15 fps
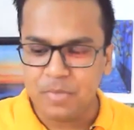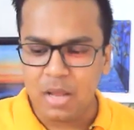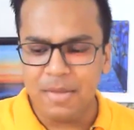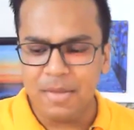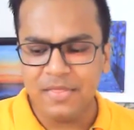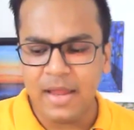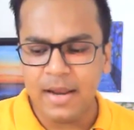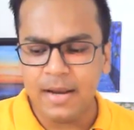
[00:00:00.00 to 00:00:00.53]

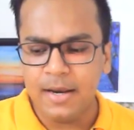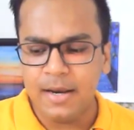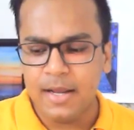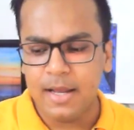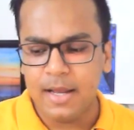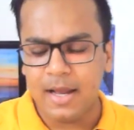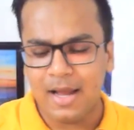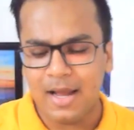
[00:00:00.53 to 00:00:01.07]
but then
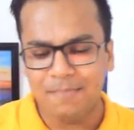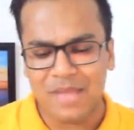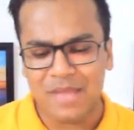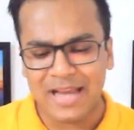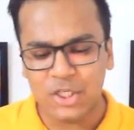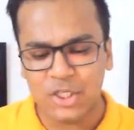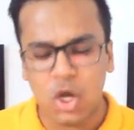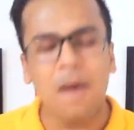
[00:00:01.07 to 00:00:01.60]
um,
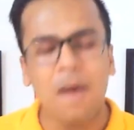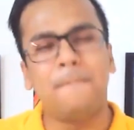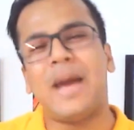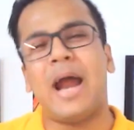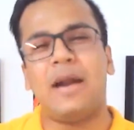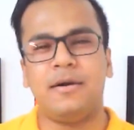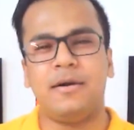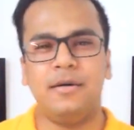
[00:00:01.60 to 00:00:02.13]
I saw a
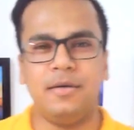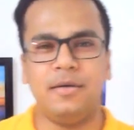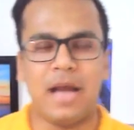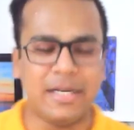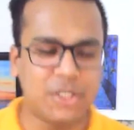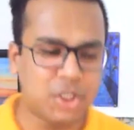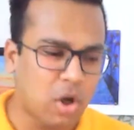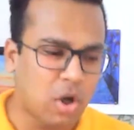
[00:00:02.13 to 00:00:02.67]
pattern.
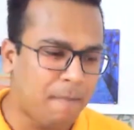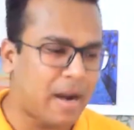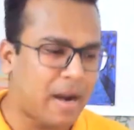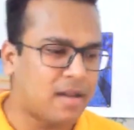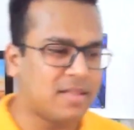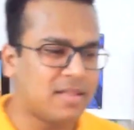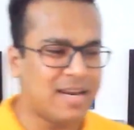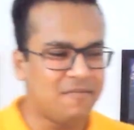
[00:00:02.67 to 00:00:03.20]
I saw a
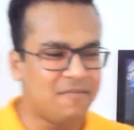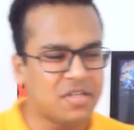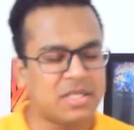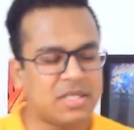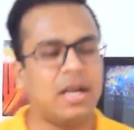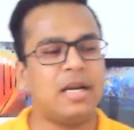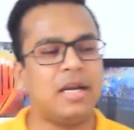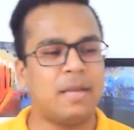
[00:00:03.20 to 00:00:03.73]
pattern that every
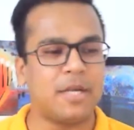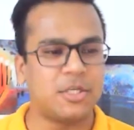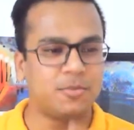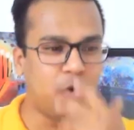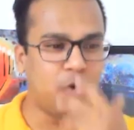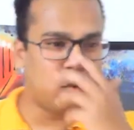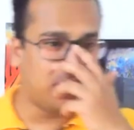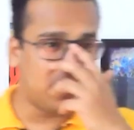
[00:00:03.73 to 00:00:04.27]
single time I
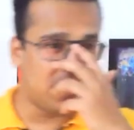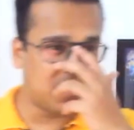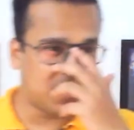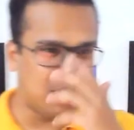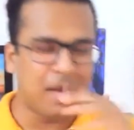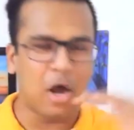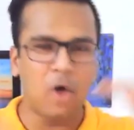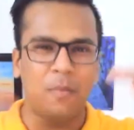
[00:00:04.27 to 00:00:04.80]
spoke with her,
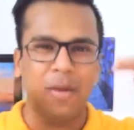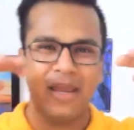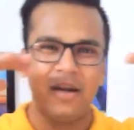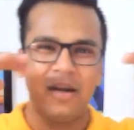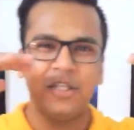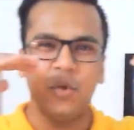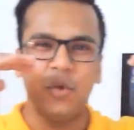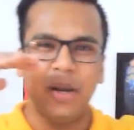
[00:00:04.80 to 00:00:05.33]
somehow my
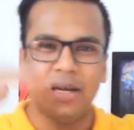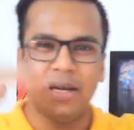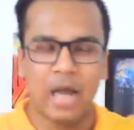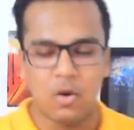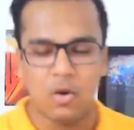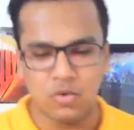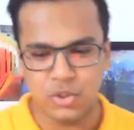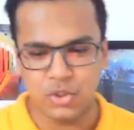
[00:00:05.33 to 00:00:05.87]
energy went
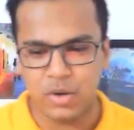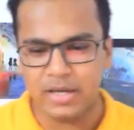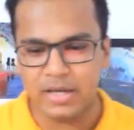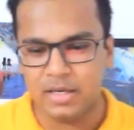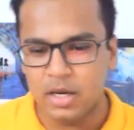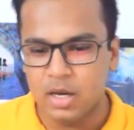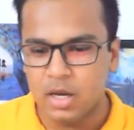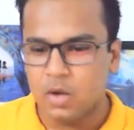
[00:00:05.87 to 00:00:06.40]
down. So
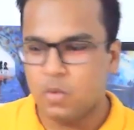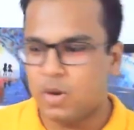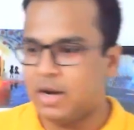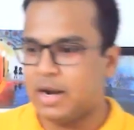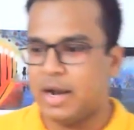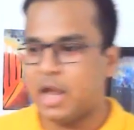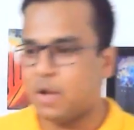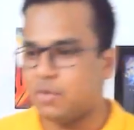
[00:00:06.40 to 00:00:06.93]
I one
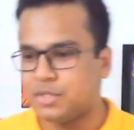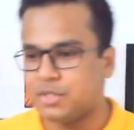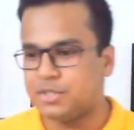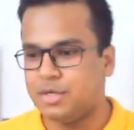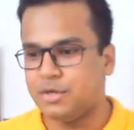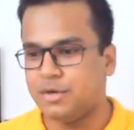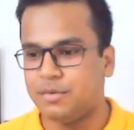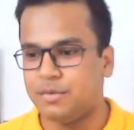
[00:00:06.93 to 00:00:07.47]
night I was,
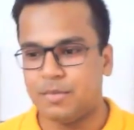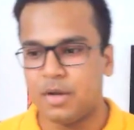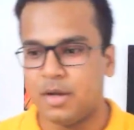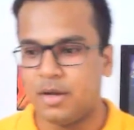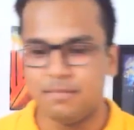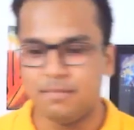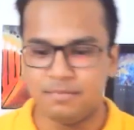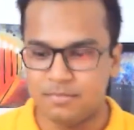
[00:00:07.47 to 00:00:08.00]
you know,
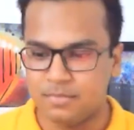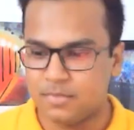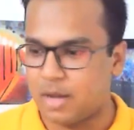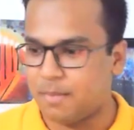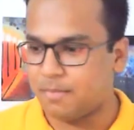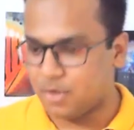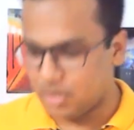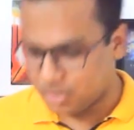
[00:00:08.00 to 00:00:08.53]
um,
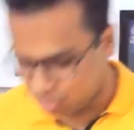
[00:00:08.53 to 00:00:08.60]
I'm gonna